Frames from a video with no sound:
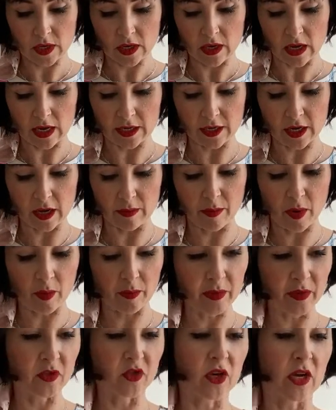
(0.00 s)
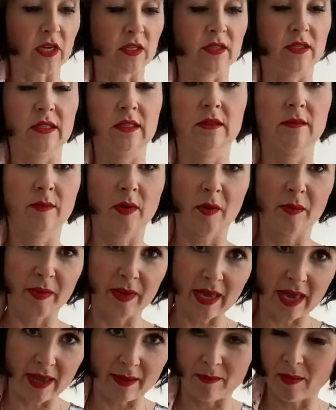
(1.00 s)
I know,
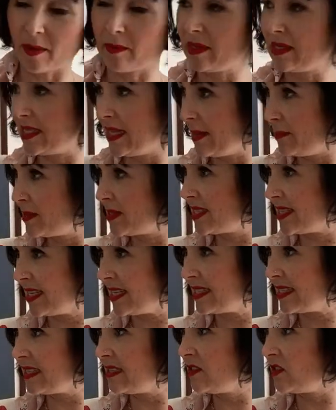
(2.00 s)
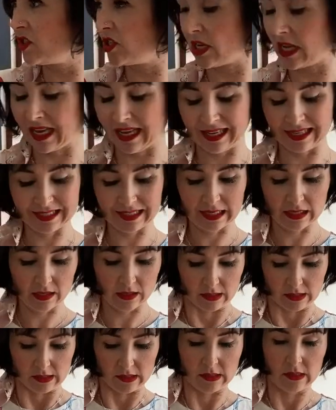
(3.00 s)
Poppy ate Mummy's lipstick, didn't she?
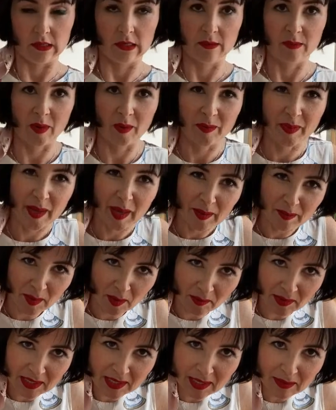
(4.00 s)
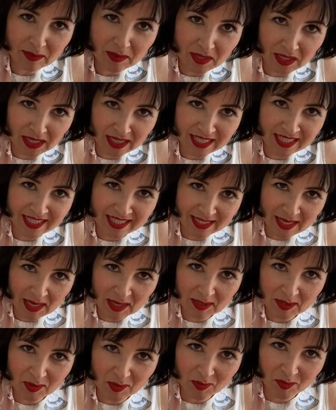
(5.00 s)
Poppy ate Mummy's lipstick that
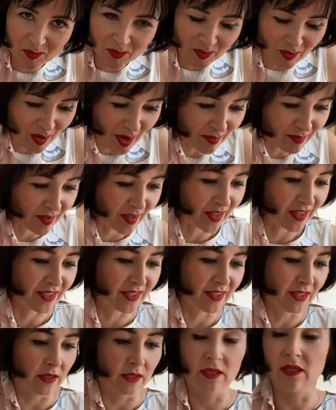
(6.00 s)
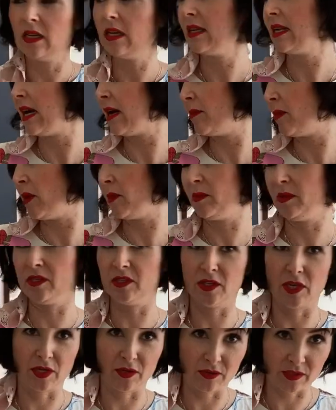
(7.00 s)
stays on forever, and now Poppy's
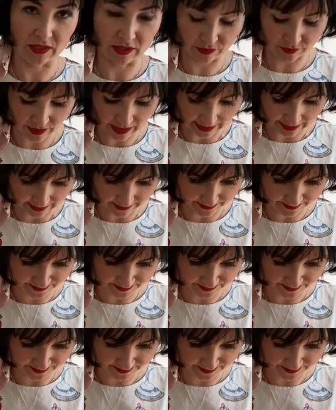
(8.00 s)
nose is red.